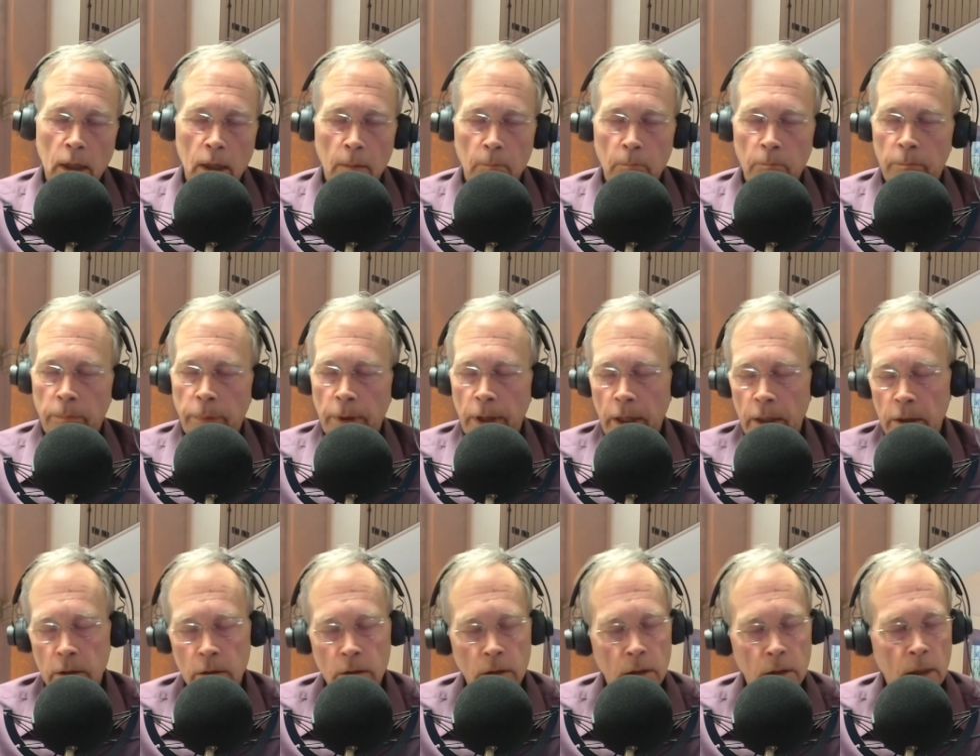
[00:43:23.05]

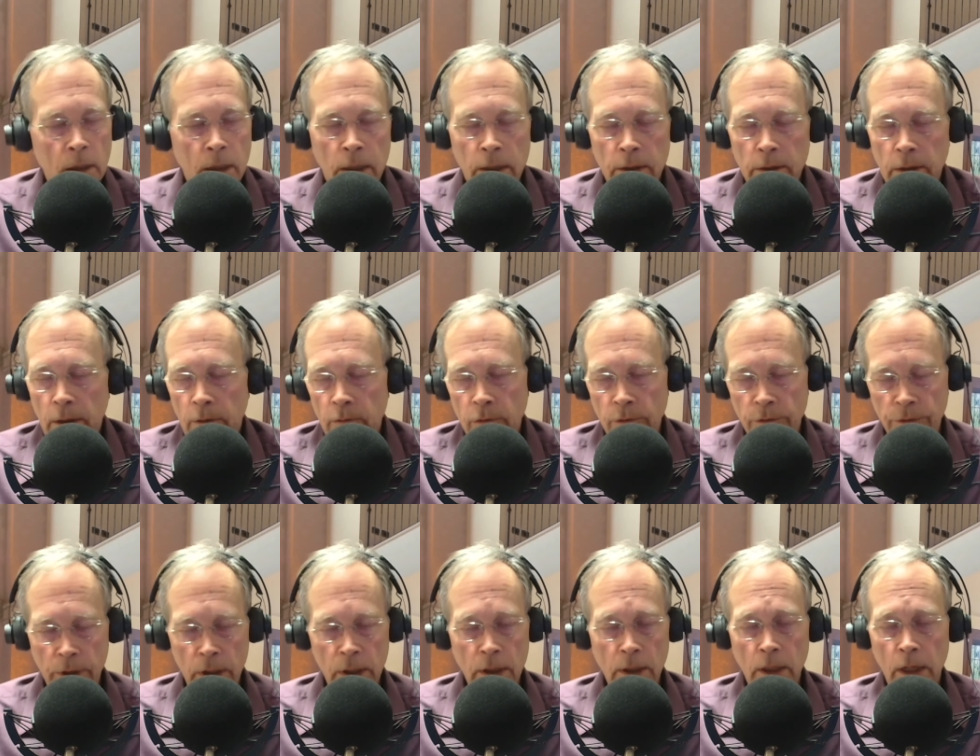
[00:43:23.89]
But another
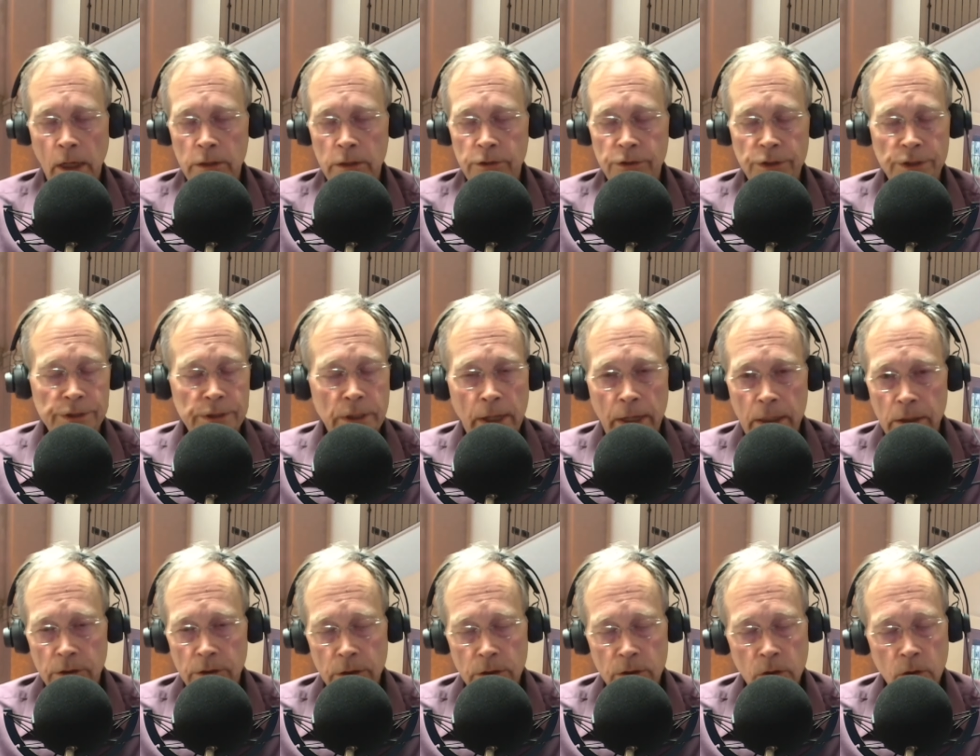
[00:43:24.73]
thing I just
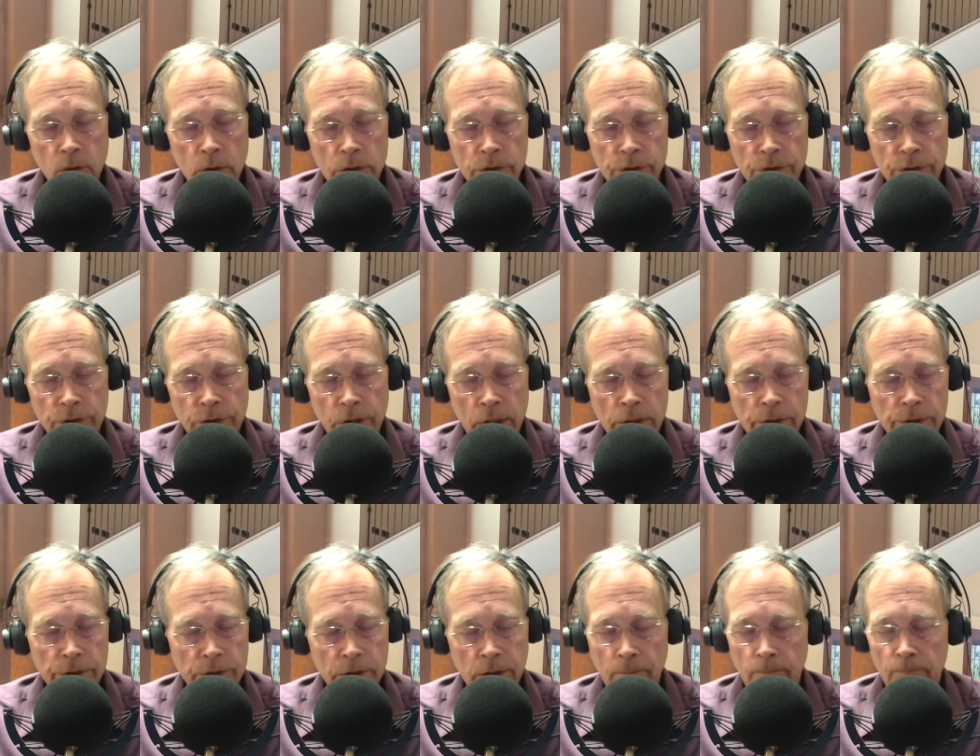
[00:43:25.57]
like to do is
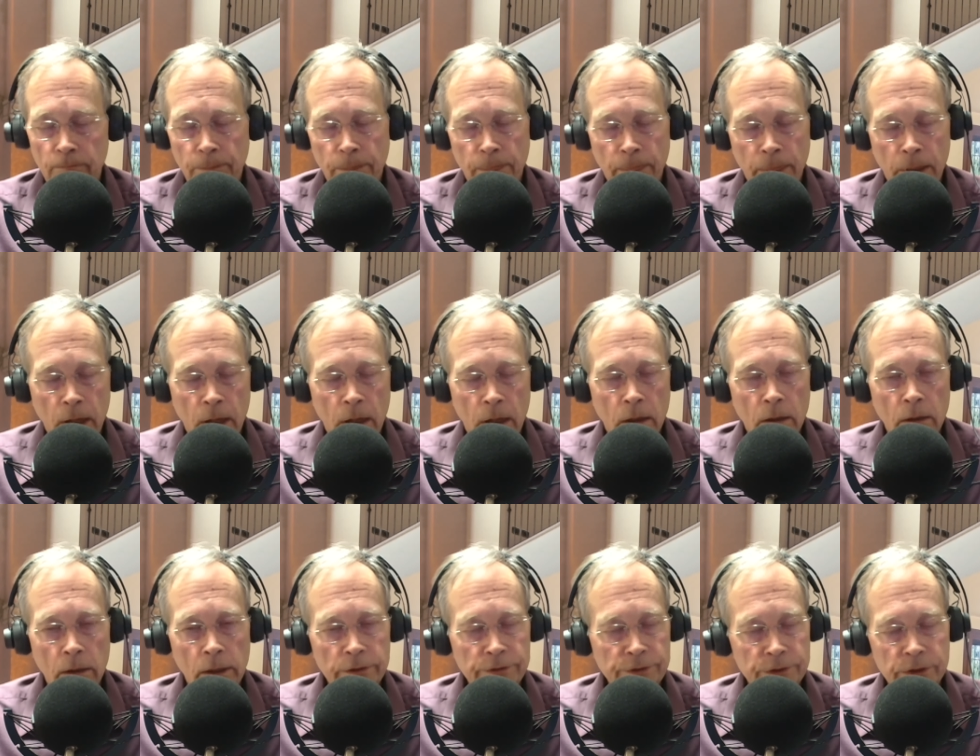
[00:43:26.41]

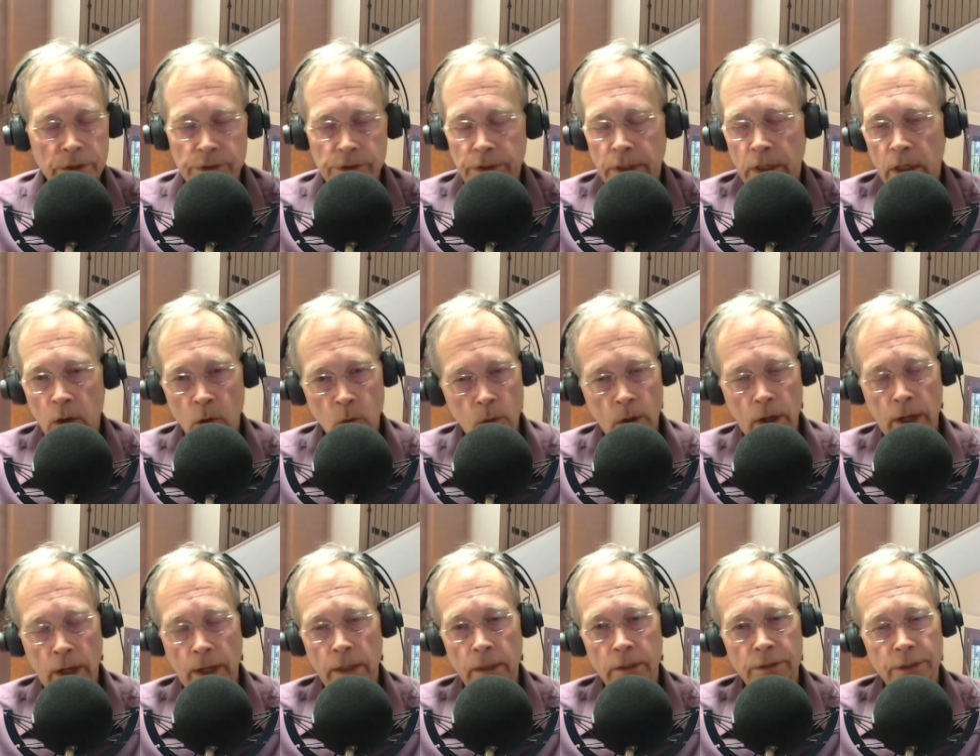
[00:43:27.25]
let's just get
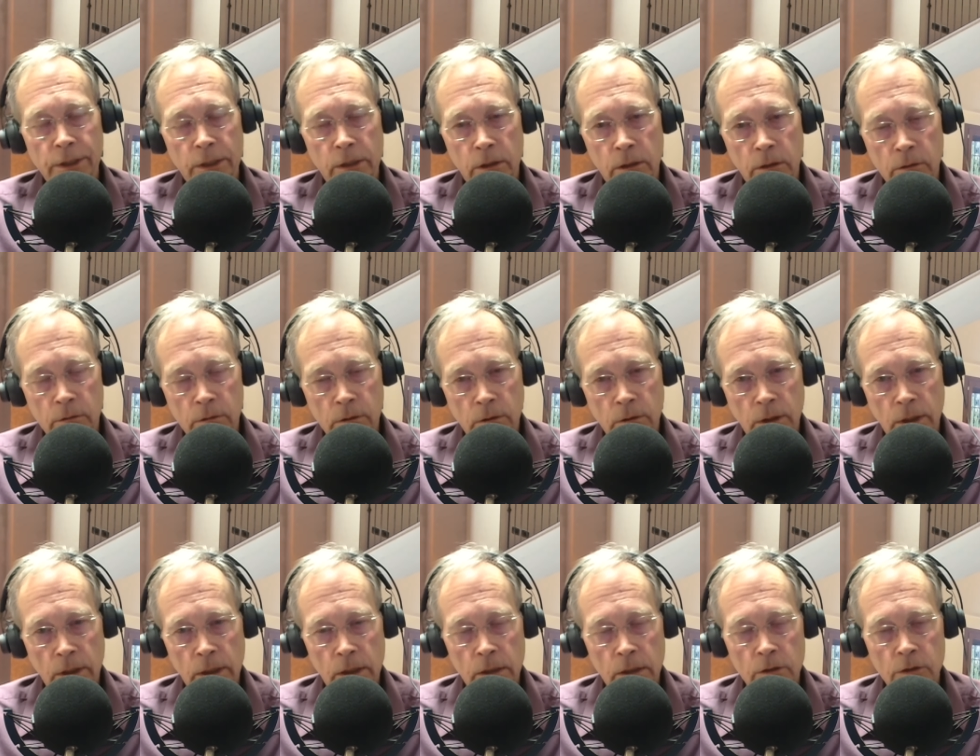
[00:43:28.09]
quiet here
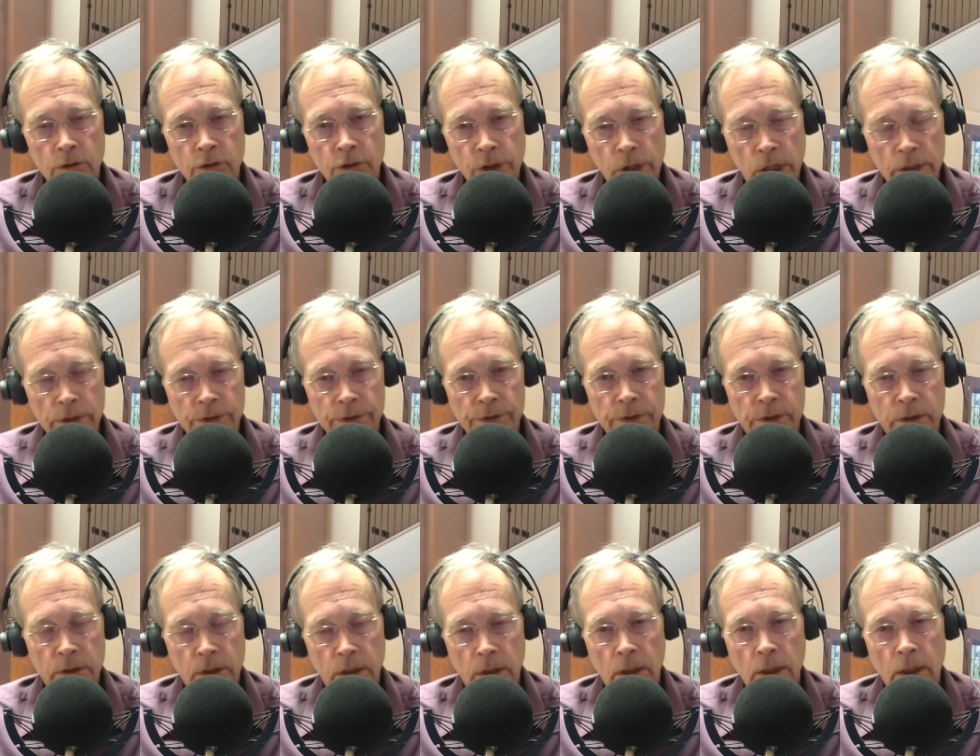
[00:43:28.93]
and just
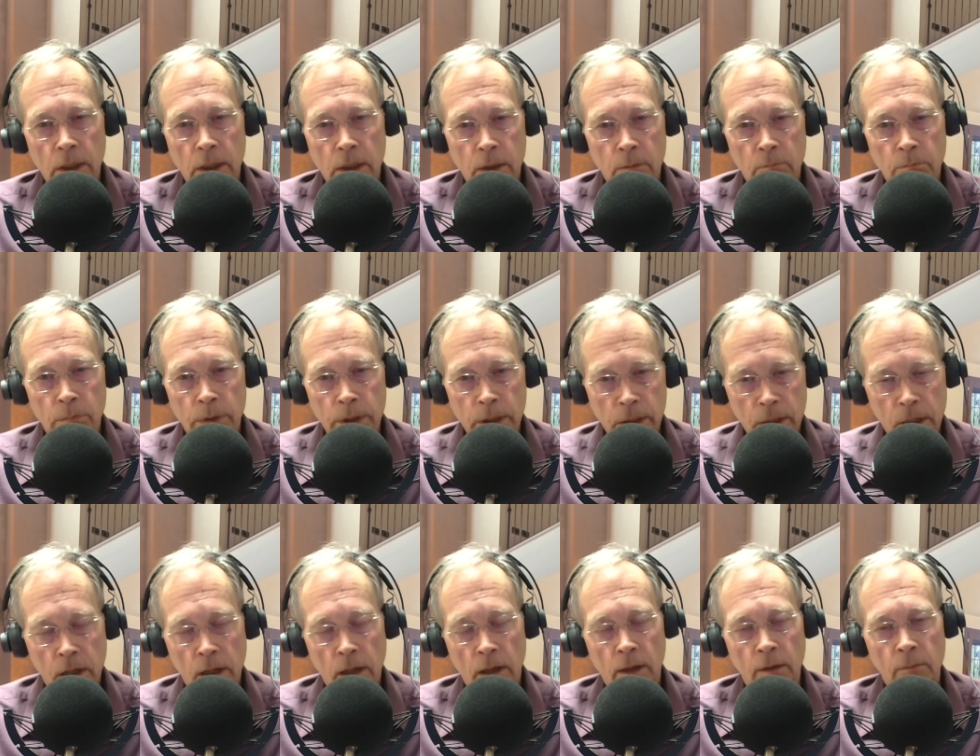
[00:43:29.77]
be
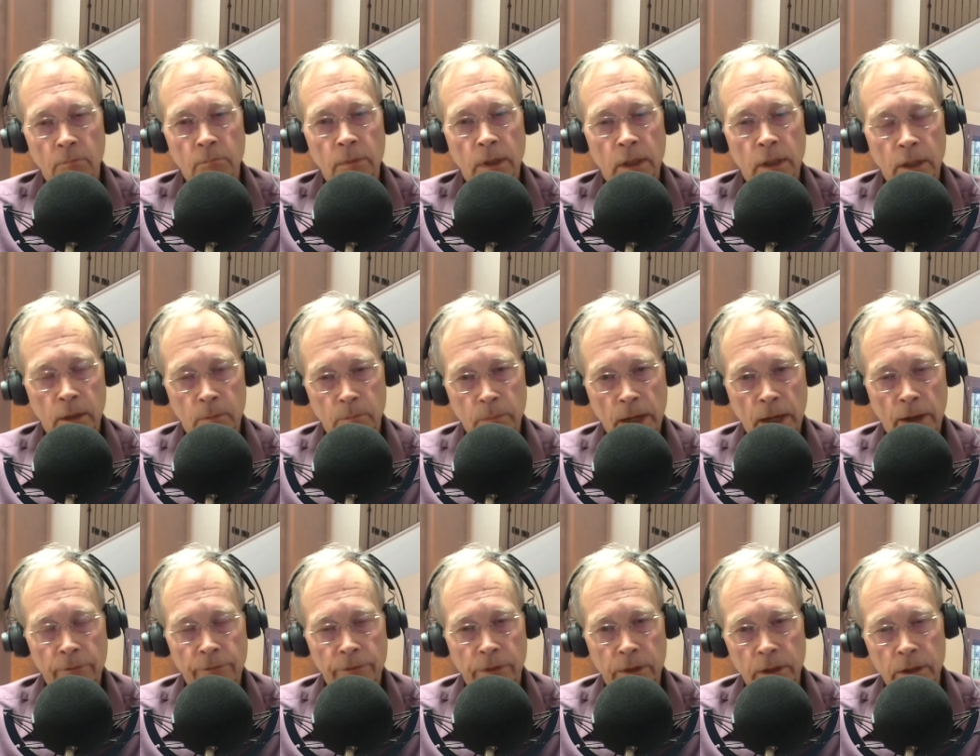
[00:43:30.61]
calm
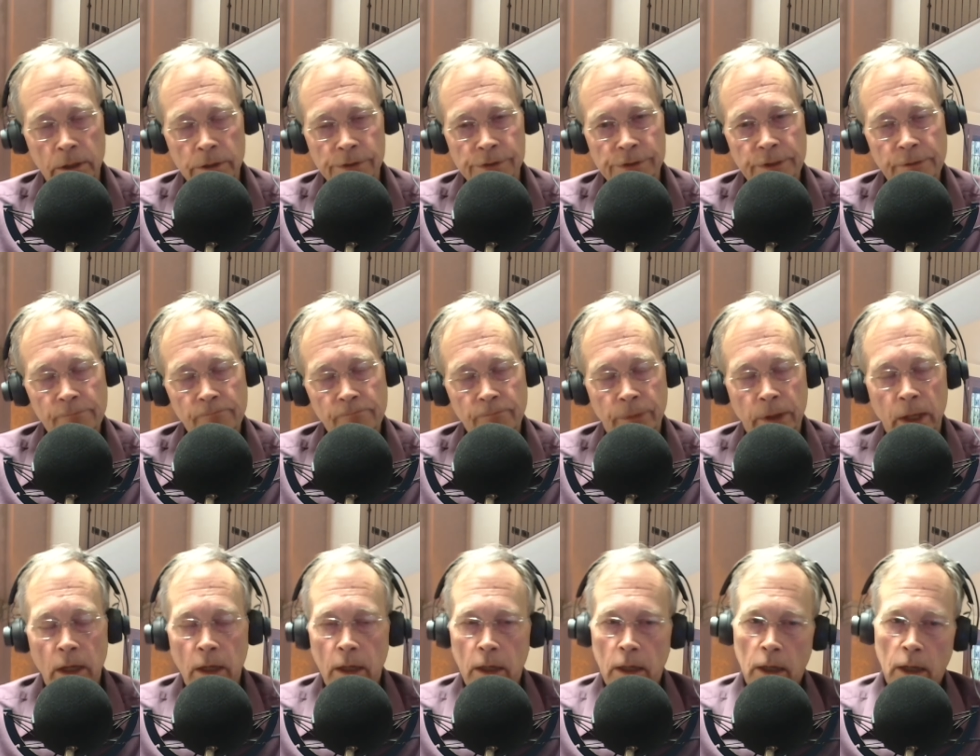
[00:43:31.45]
about this.
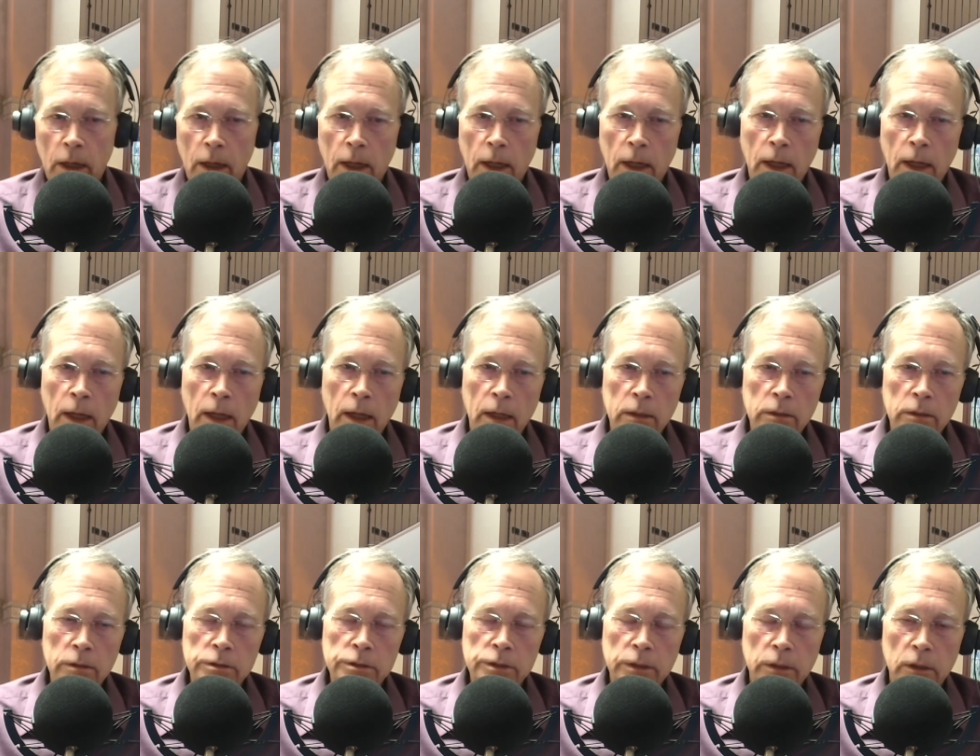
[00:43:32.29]

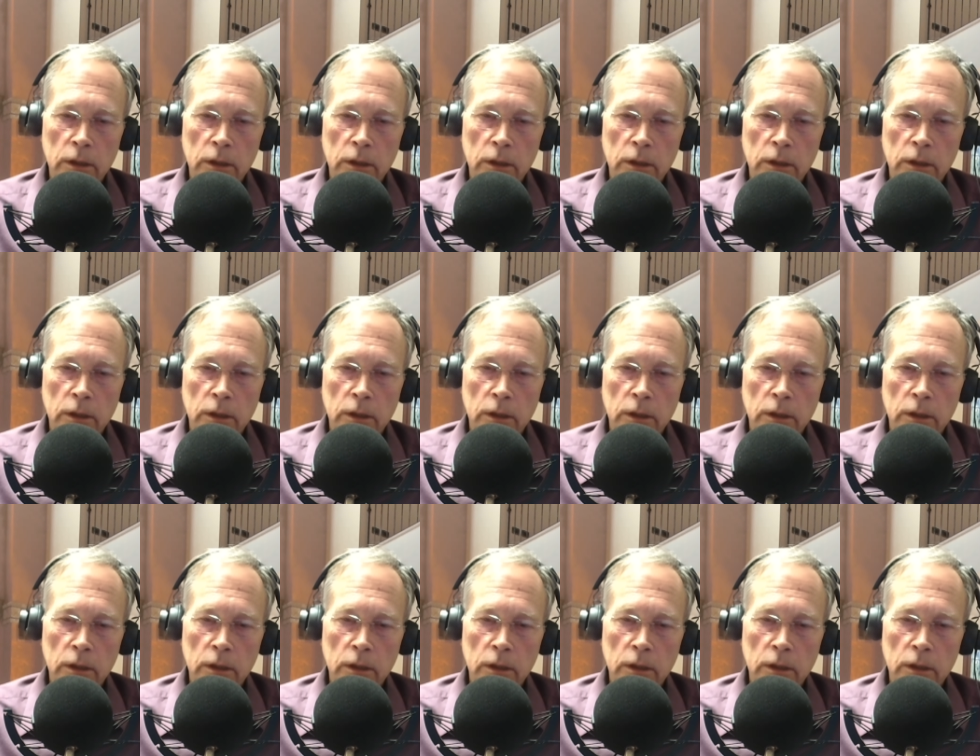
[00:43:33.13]
And